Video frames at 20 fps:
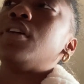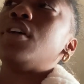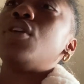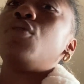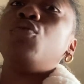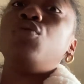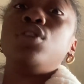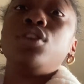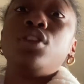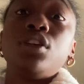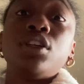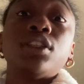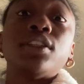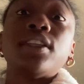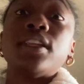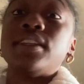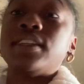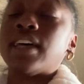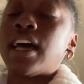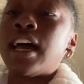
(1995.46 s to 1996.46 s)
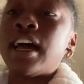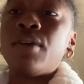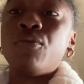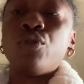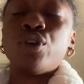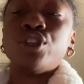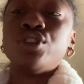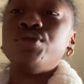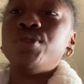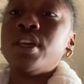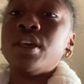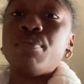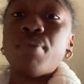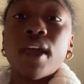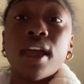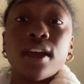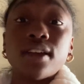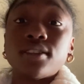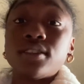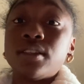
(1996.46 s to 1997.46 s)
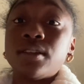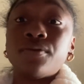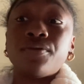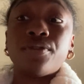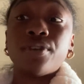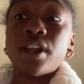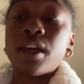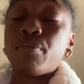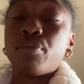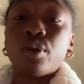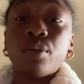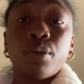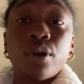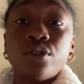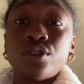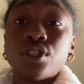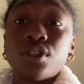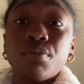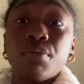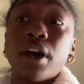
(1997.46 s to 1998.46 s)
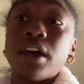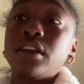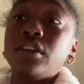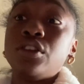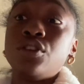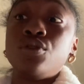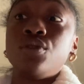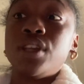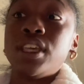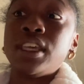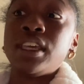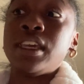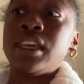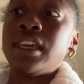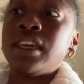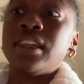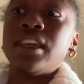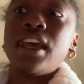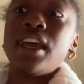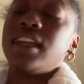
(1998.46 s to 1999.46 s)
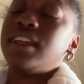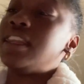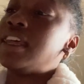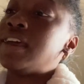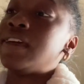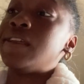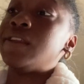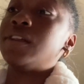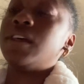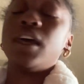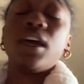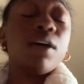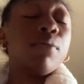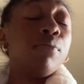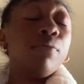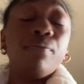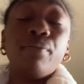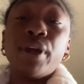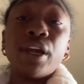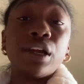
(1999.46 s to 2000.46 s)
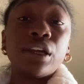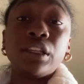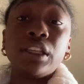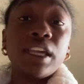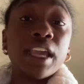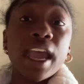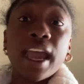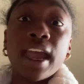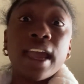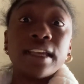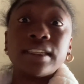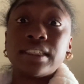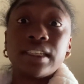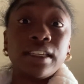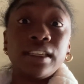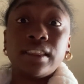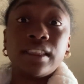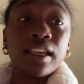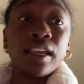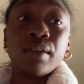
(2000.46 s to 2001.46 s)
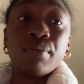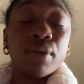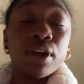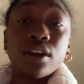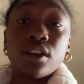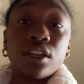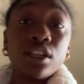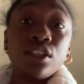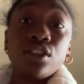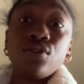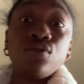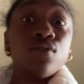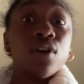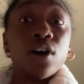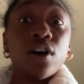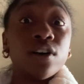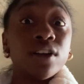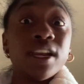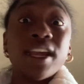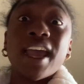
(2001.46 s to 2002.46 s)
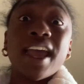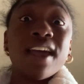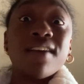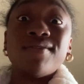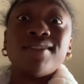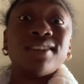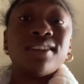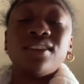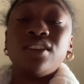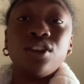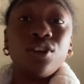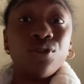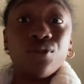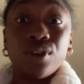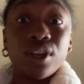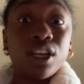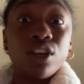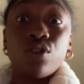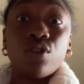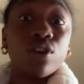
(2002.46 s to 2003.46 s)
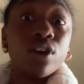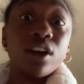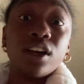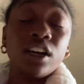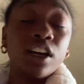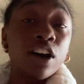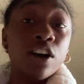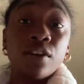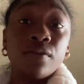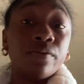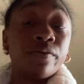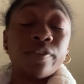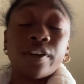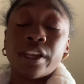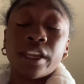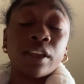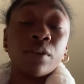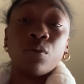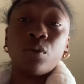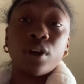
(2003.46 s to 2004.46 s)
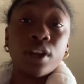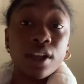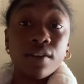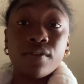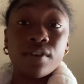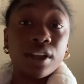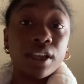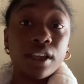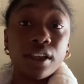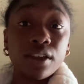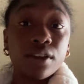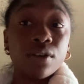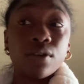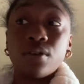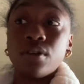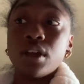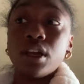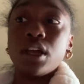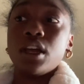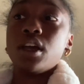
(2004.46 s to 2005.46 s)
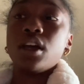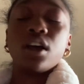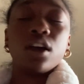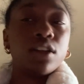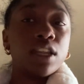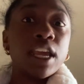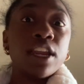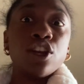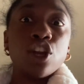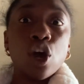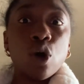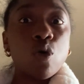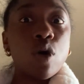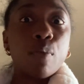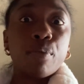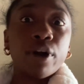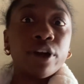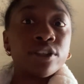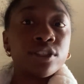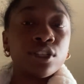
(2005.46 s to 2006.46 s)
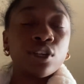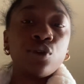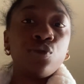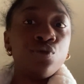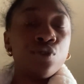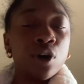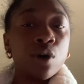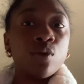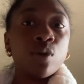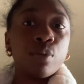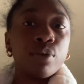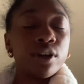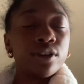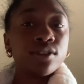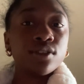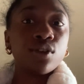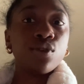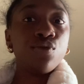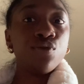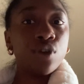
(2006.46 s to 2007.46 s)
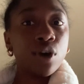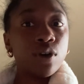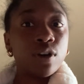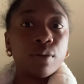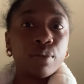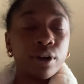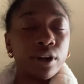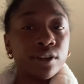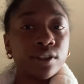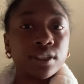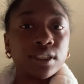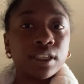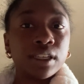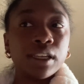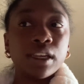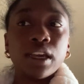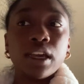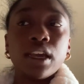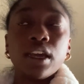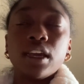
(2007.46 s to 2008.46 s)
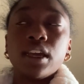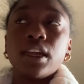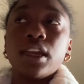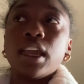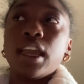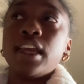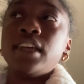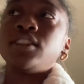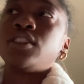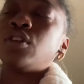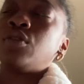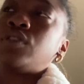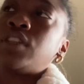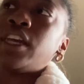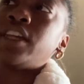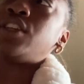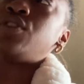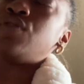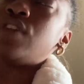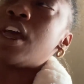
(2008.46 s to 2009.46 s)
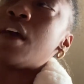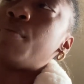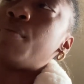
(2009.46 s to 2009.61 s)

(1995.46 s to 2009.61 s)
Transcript: Whether it's the time where you get passed up for that promotion by the little kid that barely has anything better than you. All they have is a degree or a fucking whatever the hell. They know a person who know a person who know a person. It's going to take you that